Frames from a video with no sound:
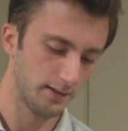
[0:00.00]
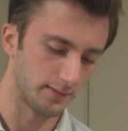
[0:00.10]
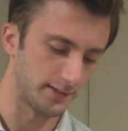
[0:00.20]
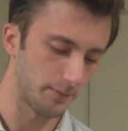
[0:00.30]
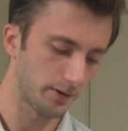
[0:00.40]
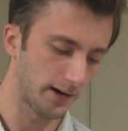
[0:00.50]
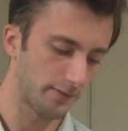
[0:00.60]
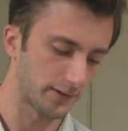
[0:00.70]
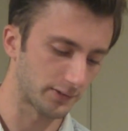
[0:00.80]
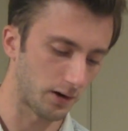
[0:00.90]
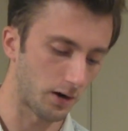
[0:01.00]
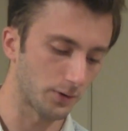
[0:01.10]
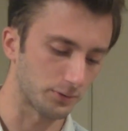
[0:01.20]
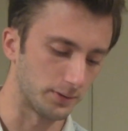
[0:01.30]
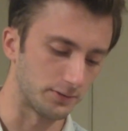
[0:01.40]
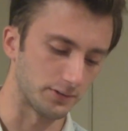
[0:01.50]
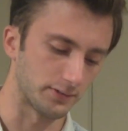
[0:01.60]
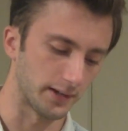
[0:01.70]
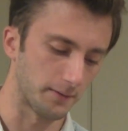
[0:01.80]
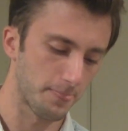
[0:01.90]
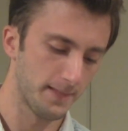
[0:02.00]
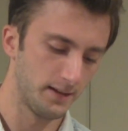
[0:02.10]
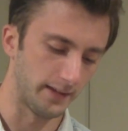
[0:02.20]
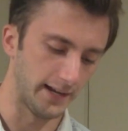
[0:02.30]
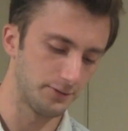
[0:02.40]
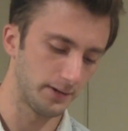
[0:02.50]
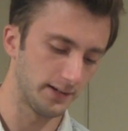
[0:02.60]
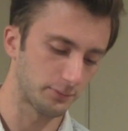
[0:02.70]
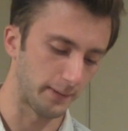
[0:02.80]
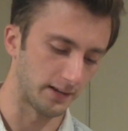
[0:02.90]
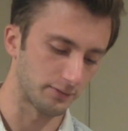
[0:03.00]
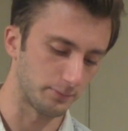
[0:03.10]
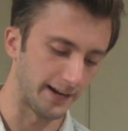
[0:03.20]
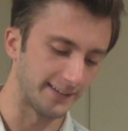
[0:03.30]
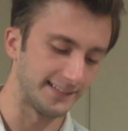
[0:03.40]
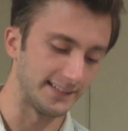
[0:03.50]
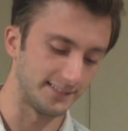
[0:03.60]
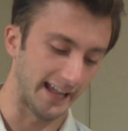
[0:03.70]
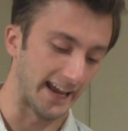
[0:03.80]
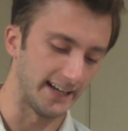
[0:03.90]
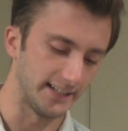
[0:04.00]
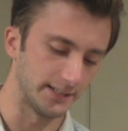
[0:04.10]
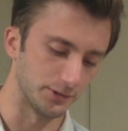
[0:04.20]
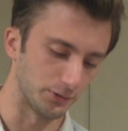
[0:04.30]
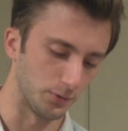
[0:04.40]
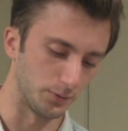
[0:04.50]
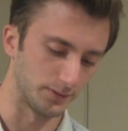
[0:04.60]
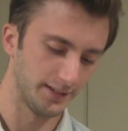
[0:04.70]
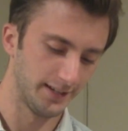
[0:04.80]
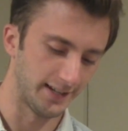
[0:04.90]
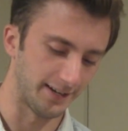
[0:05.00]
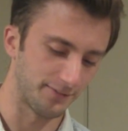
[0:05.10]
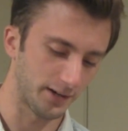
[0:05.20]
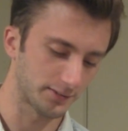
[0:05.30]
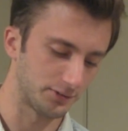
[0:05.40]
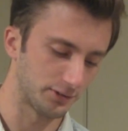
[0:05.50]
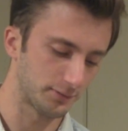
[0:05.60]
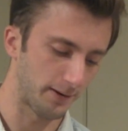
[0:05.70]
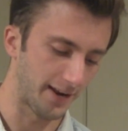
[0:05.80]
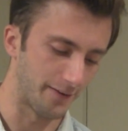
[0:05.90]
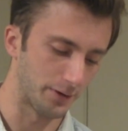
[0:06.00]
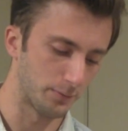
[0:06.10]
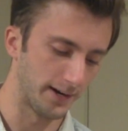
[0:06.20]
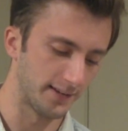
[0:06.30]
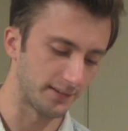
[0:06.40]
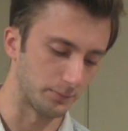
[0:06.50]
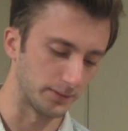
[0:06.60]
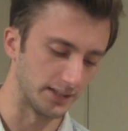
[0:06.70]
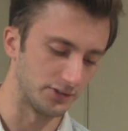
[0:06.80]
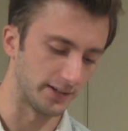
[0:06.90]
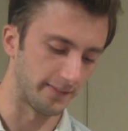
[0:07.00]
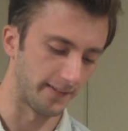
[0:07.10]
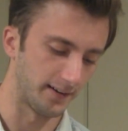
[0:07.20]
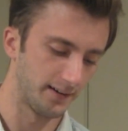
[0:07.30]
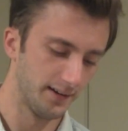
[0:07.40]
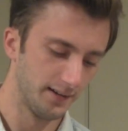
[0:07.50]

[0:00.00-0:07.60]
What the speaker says: The demographics are also interesting. The age range spans from 19 to 80 years old, and I've talked to just about every race and religion in there.